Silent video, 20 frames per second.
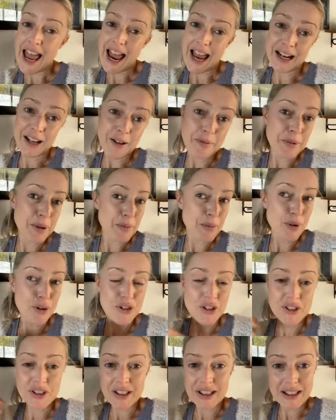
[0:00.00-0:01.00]
and have been
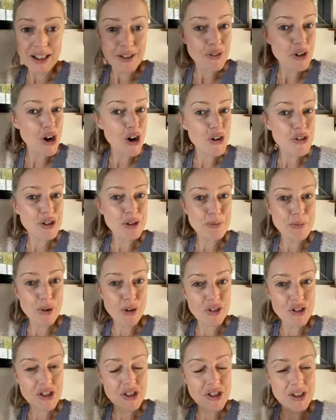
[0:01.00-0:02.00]
purchasing gift cards and
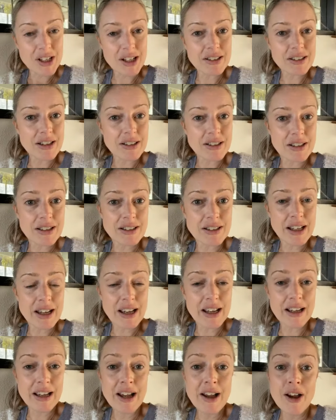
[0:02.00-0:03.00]
merchandise, as I
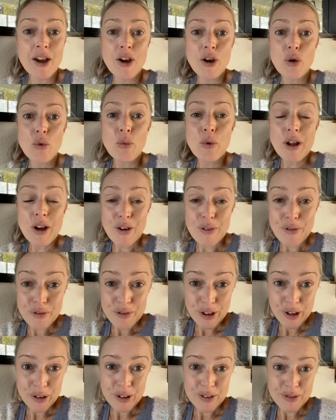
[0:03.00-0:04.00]
say. We are
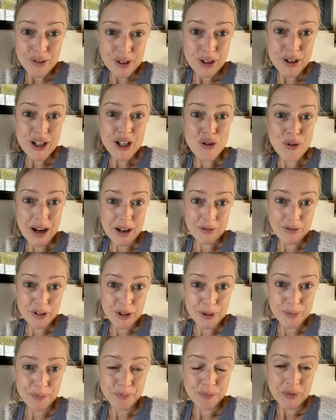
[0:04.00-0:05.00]
very, very
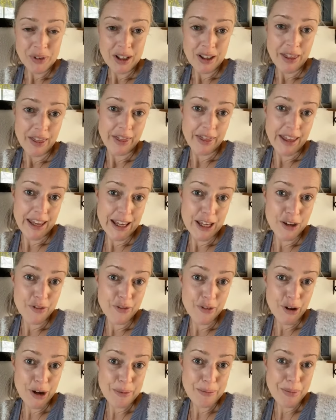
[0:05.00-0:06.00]
grateful. Thank you
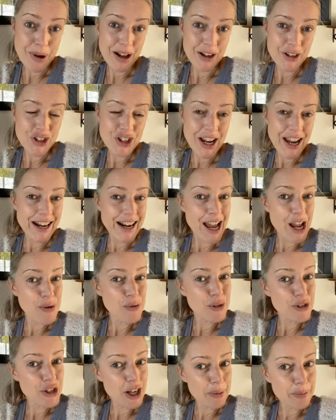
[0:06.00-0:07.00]
very much. And I
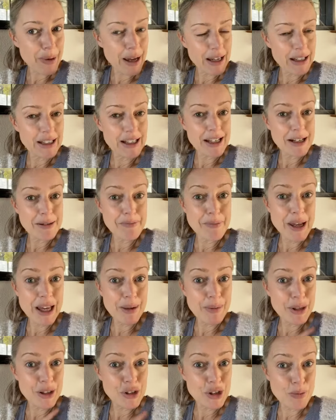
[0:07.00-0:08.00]
will check back in
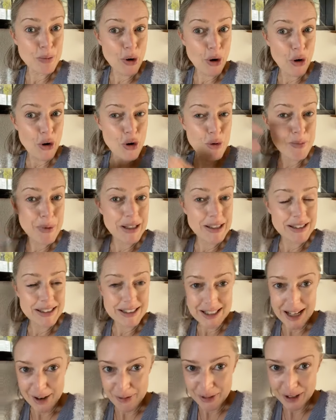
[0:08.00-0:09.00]
maybe tomorrow, but
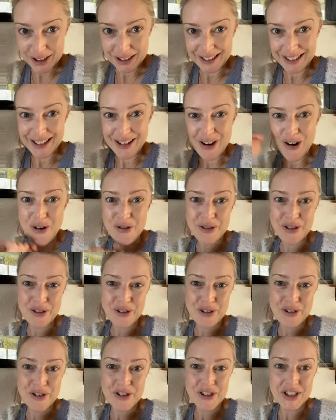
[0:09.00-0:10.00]
definitely on
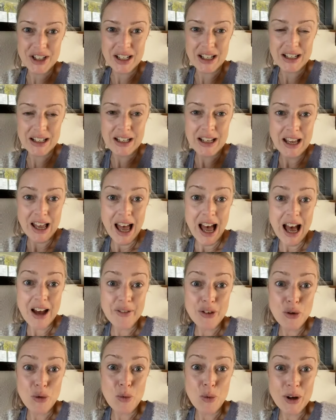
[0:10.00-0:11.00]
Thursday. Have
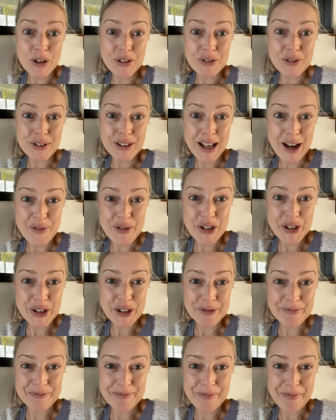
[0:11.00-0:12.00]
a wonderful
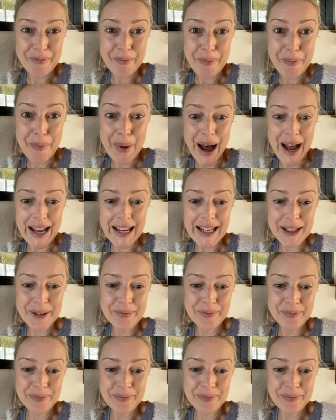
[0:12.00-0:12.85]
afternoon. Bye.